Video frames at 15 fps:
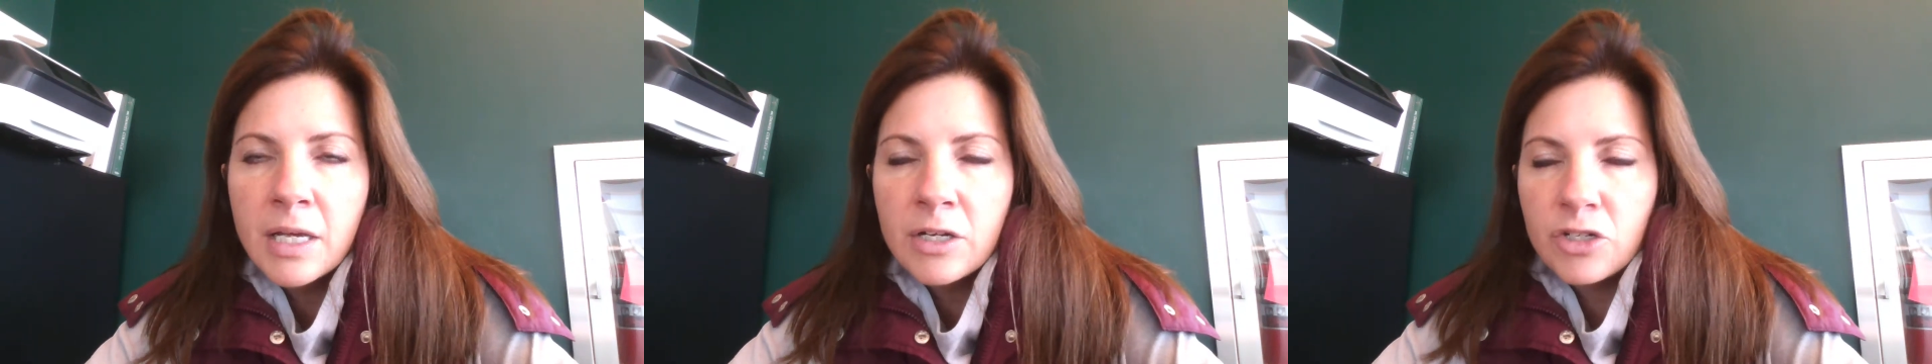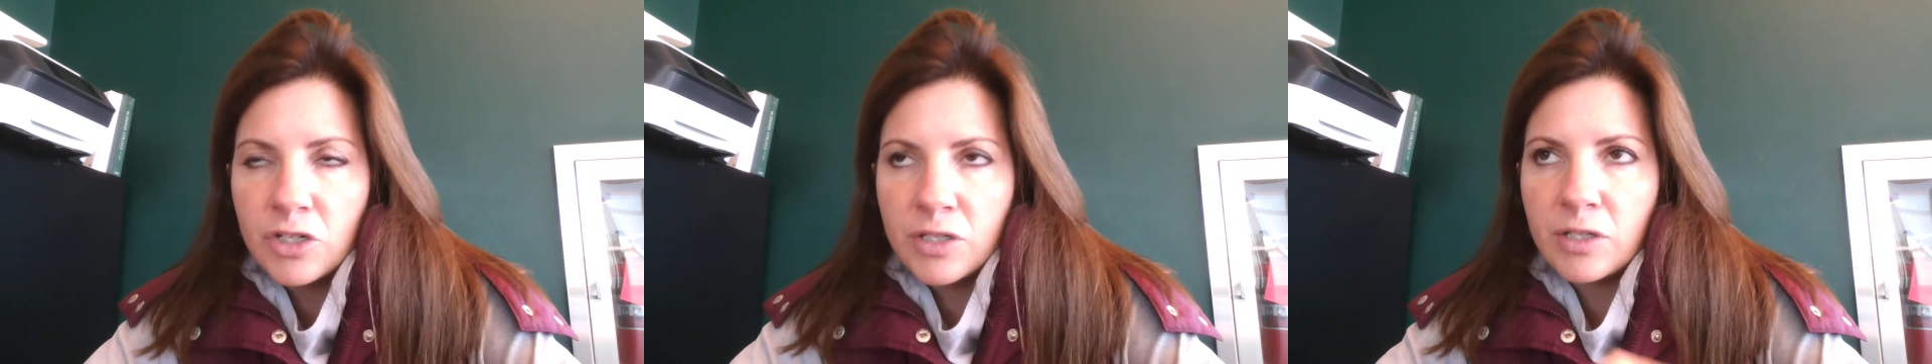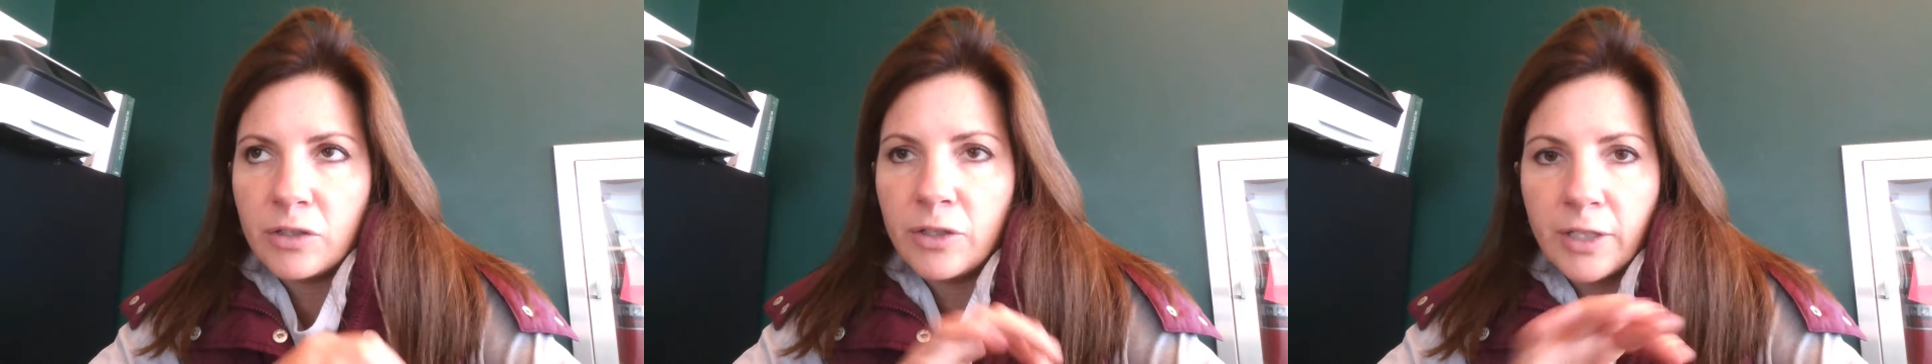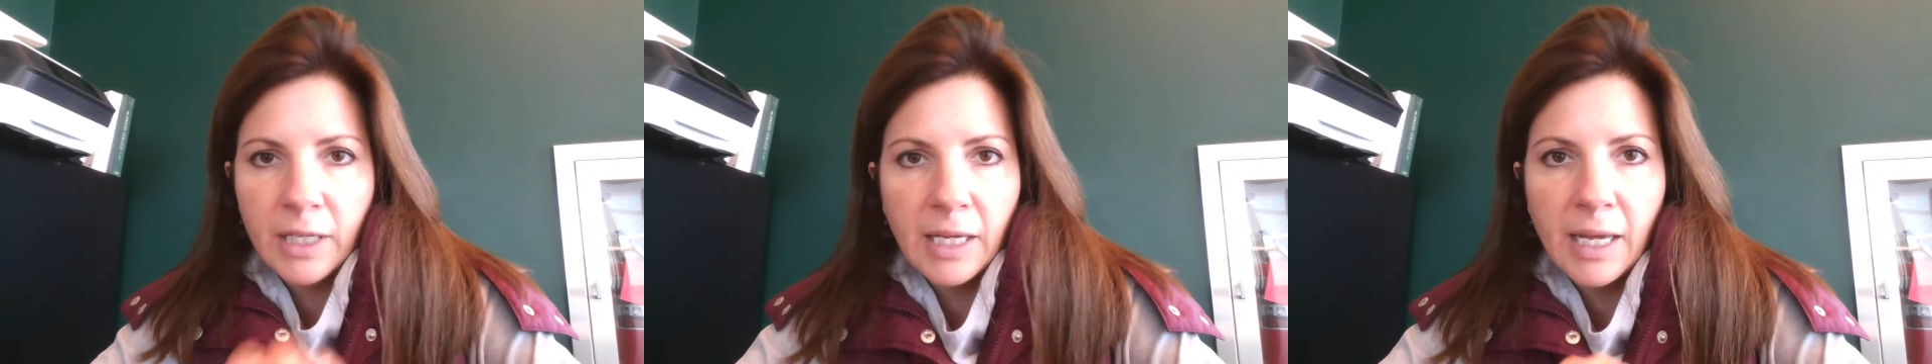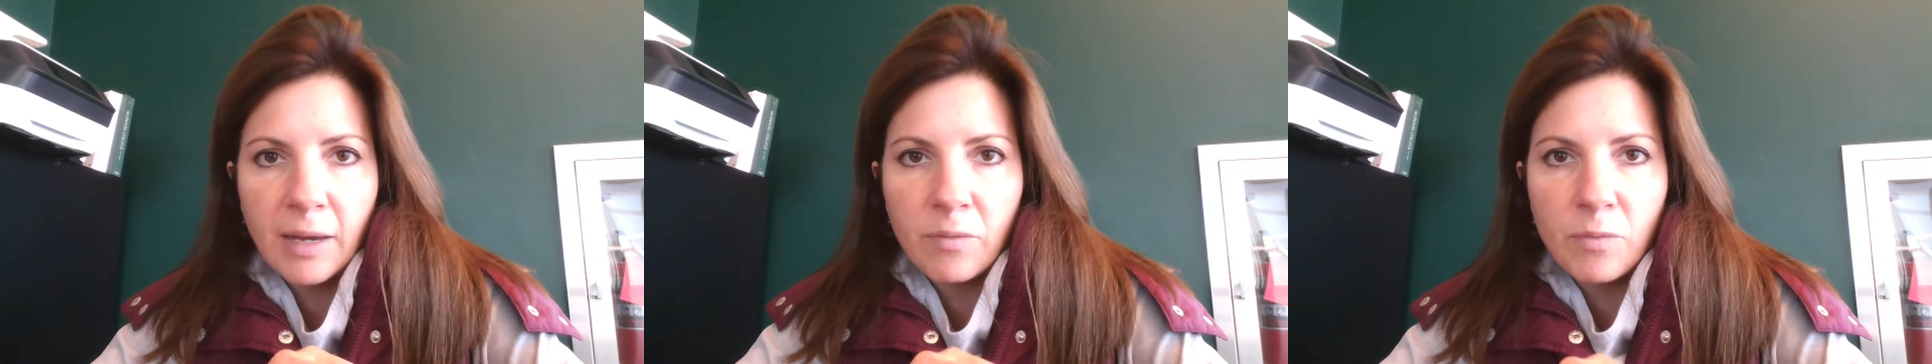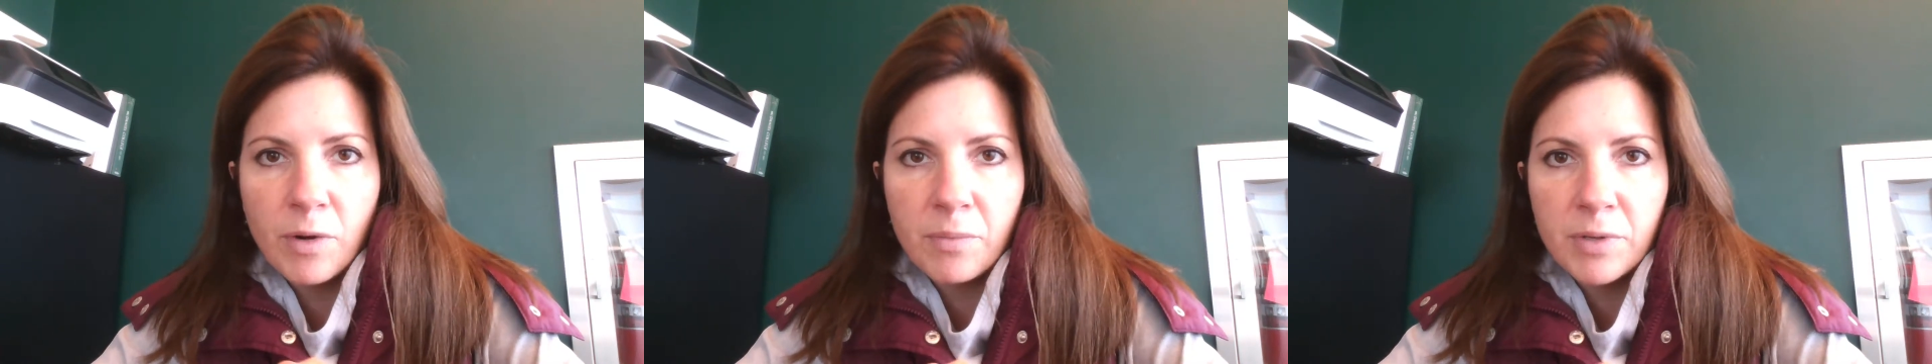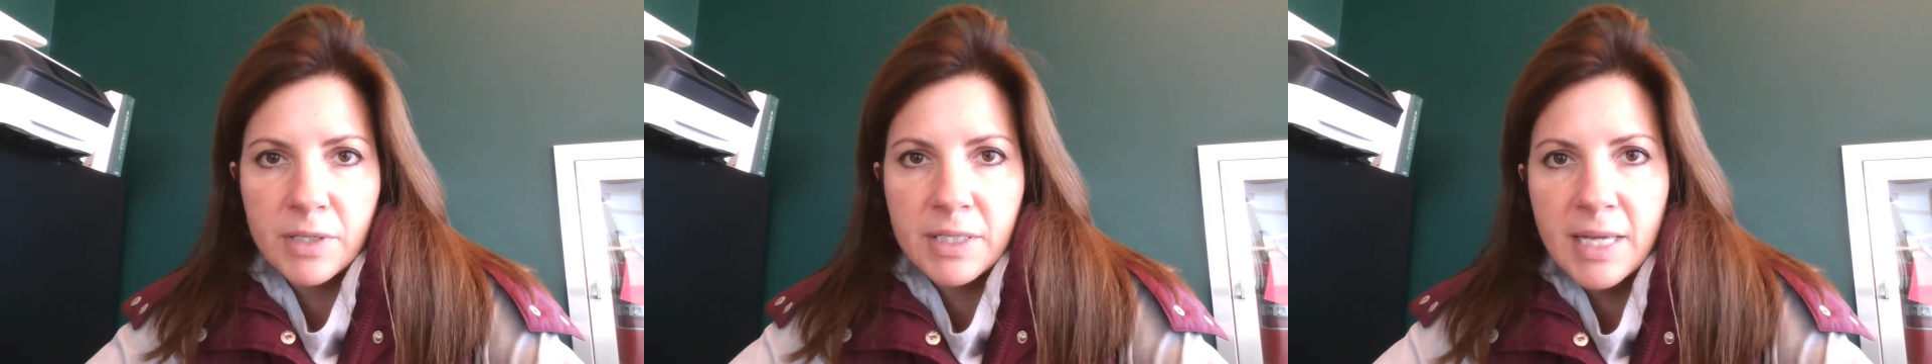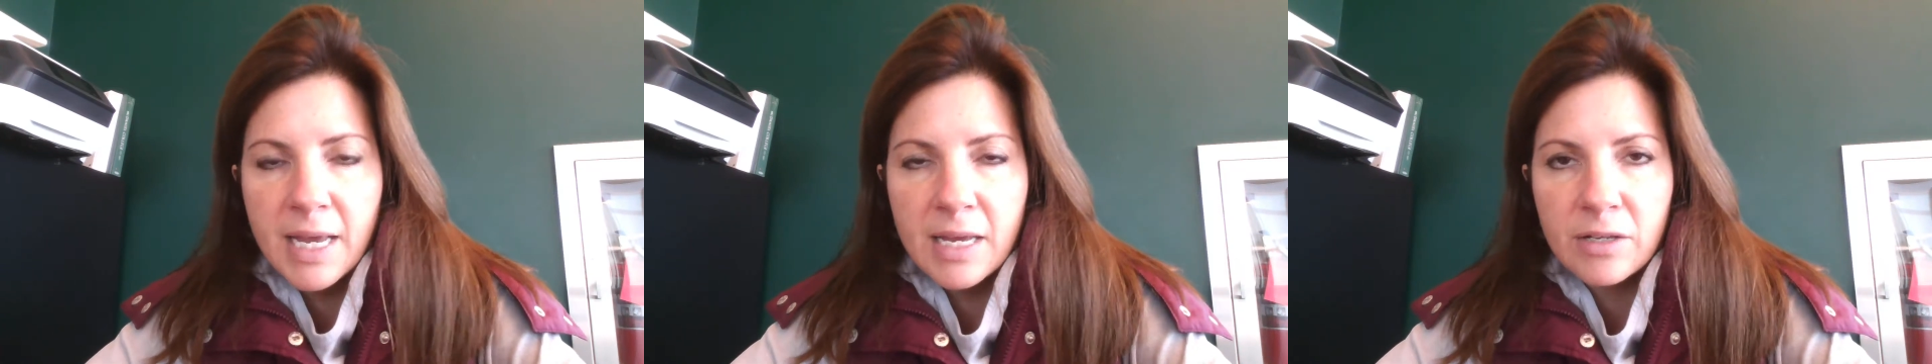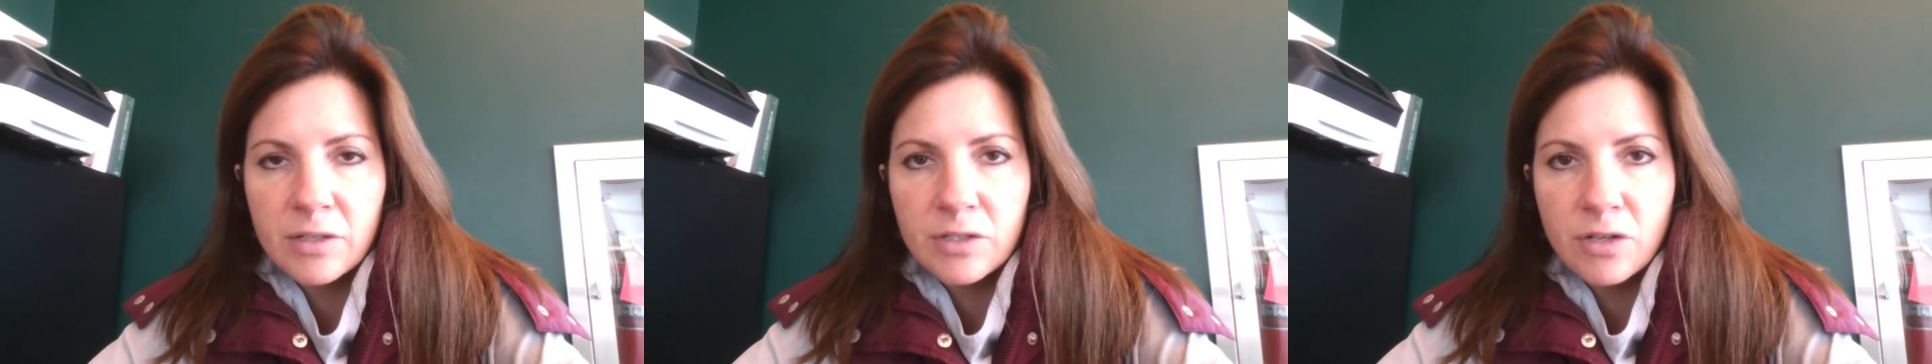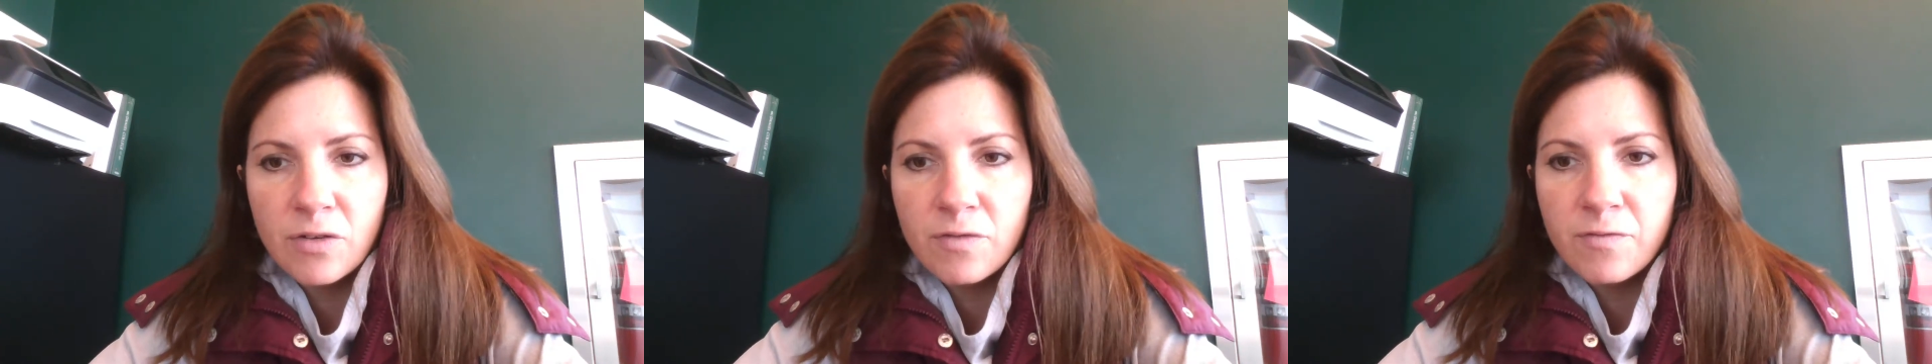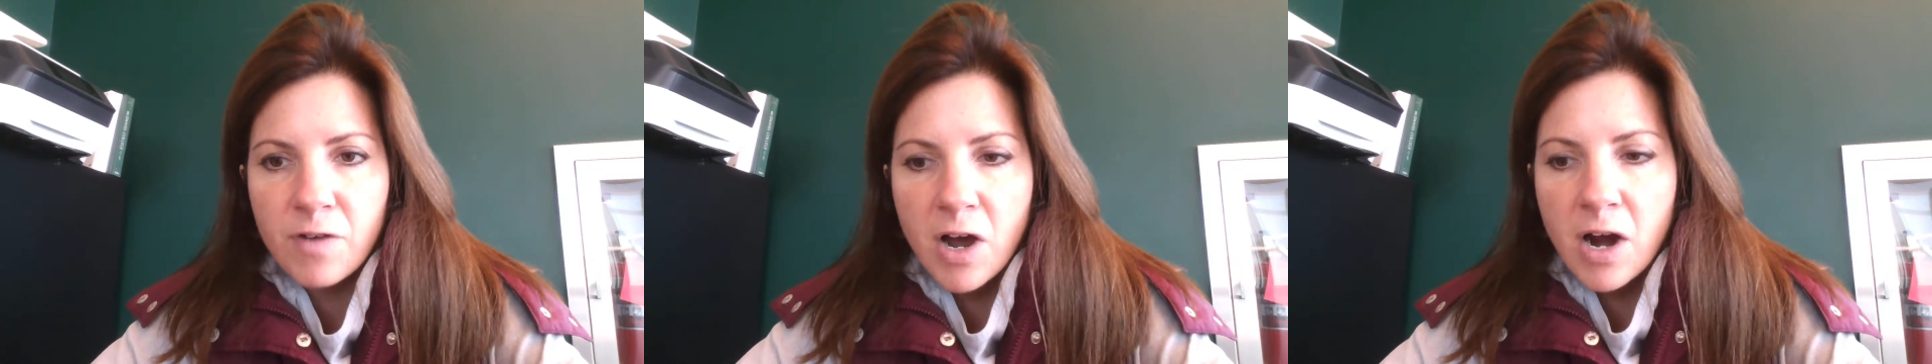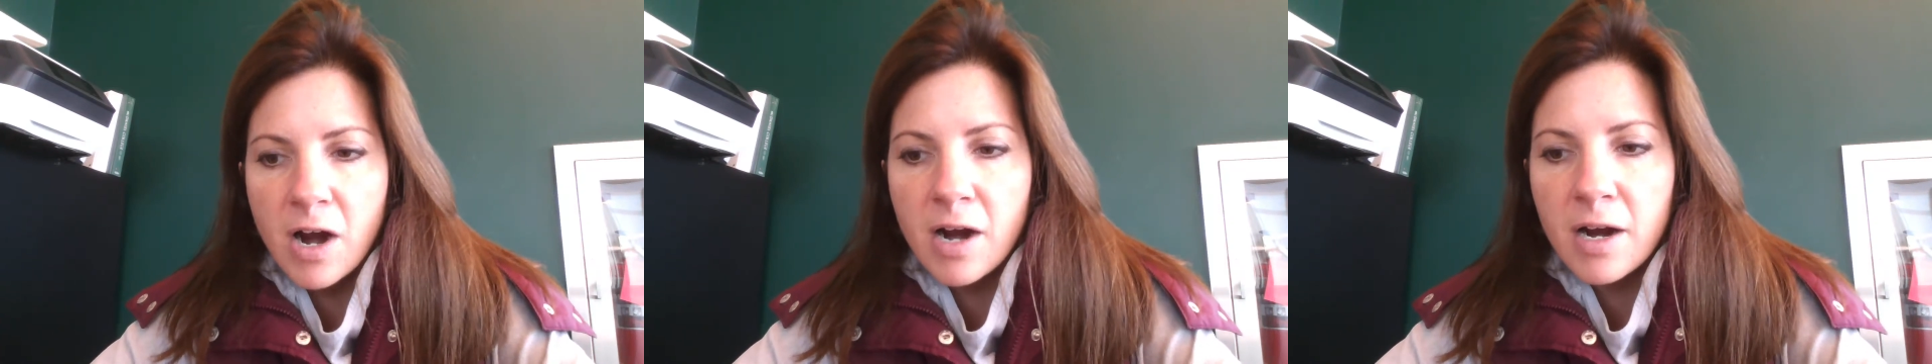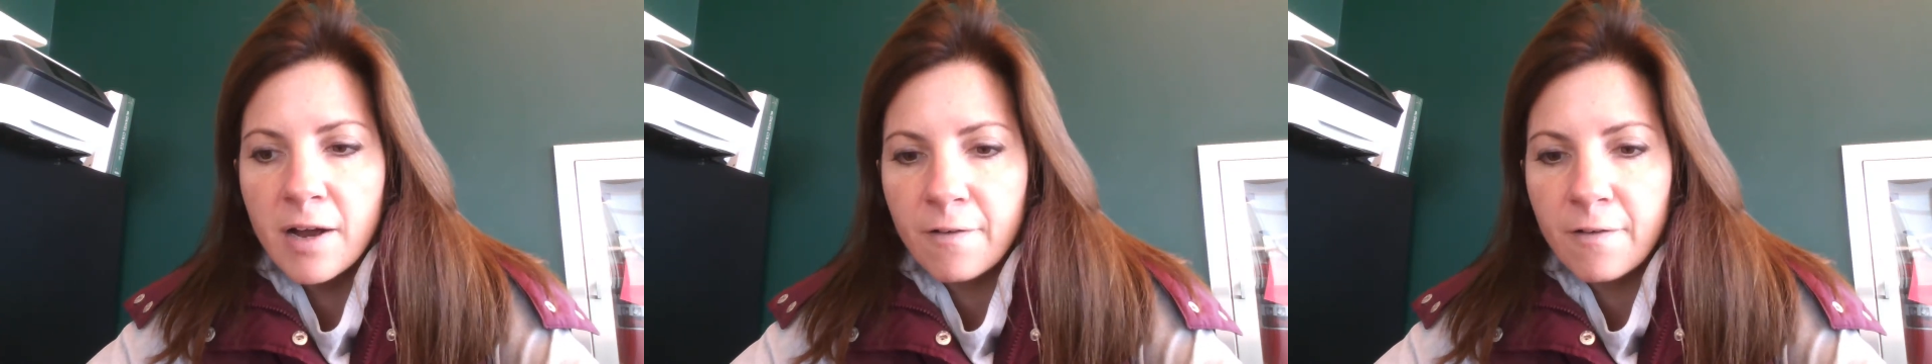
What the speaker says: just looking at what we're saying so far,